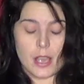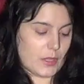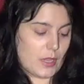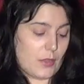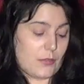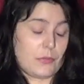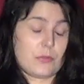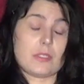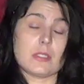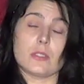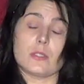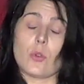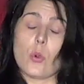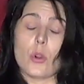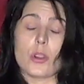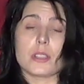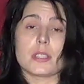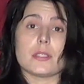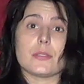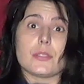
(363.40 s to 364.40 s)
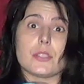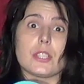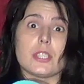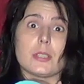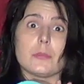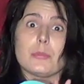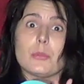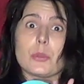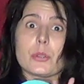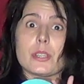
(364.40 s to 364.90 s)
Of course, if you're
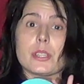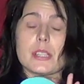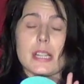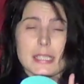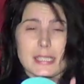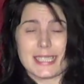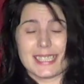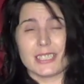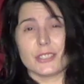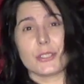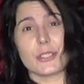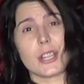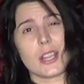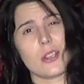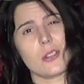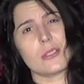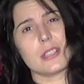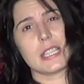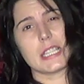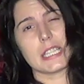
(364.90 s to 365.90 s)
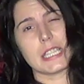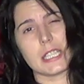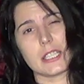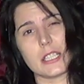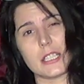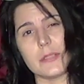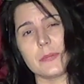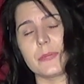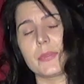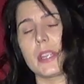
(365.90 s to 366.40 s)
going to pour silicone in
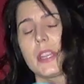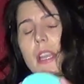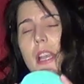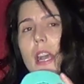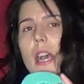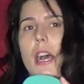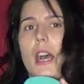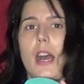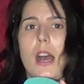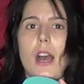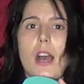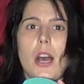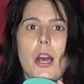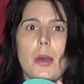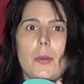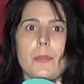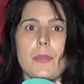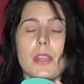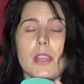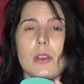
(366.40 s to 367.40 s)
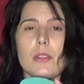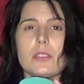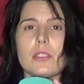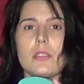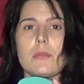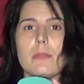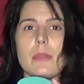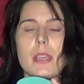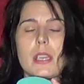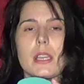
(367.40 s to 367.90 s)
here, they
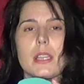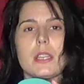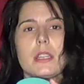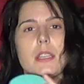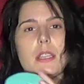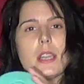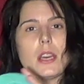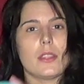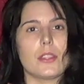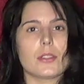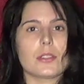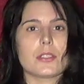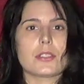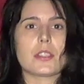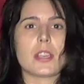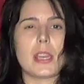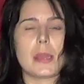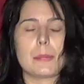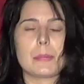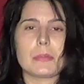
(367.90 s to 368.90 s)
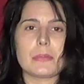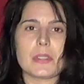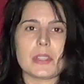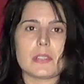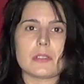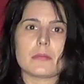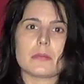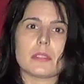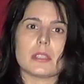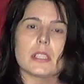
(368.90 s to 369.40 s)
also make another type of
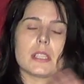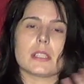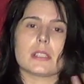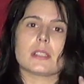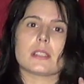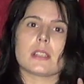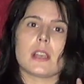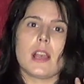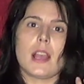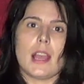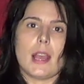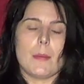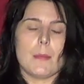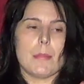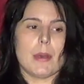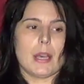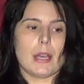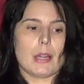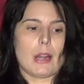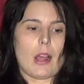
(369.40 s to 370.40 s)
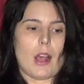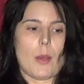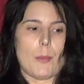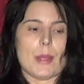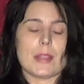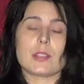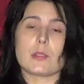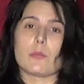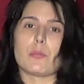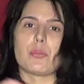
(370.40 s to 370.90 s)
Ease Release, but
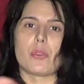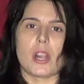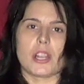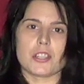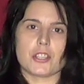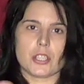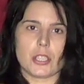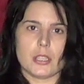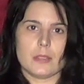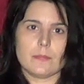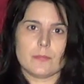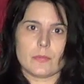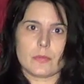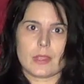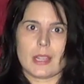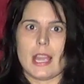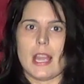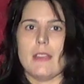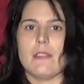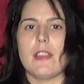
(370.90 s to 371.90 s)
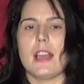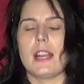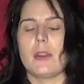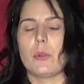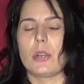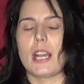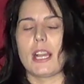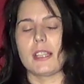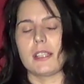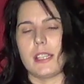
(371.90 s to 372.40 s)
it's a brush-in. And then
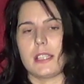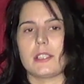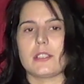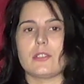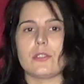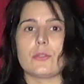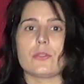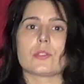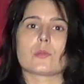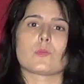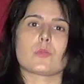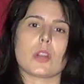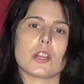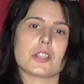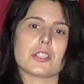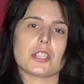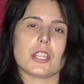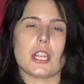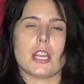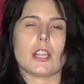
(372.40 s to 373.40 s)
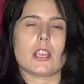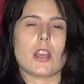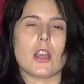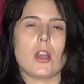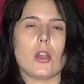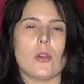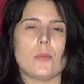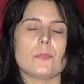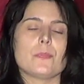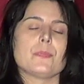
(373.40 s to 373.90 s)
what I like to do is brush in a
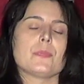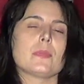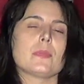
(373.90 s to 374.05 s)
coat